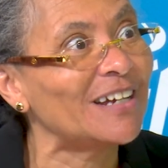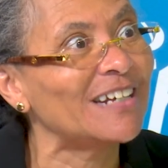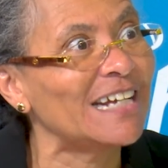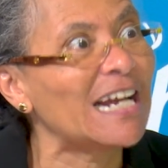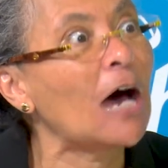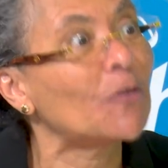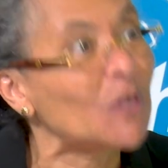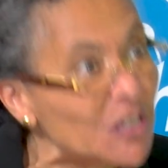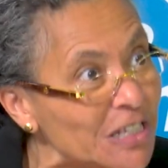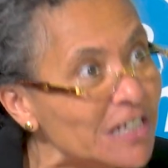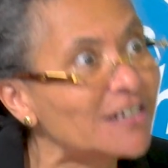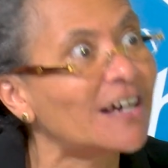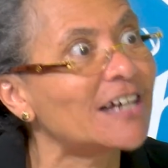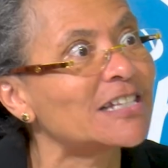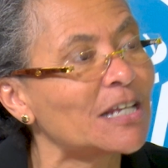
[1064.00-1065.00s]
And how the
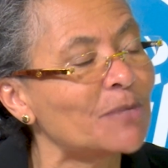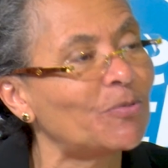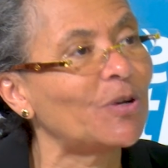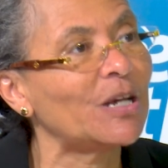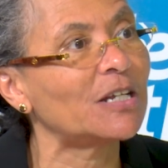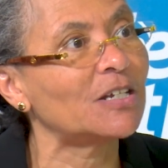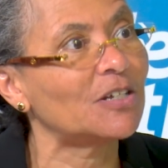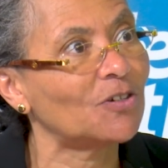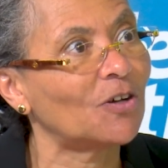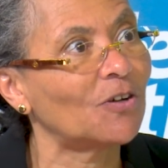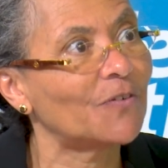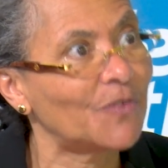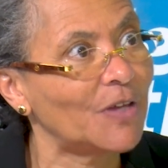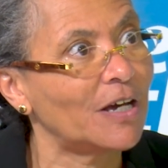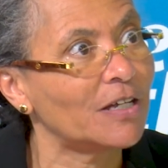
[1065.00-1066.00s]
seed got separated and all
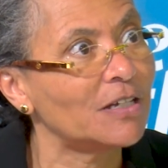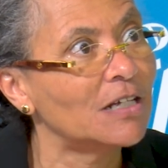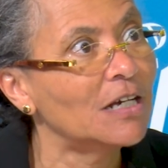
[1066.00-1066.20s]
of that.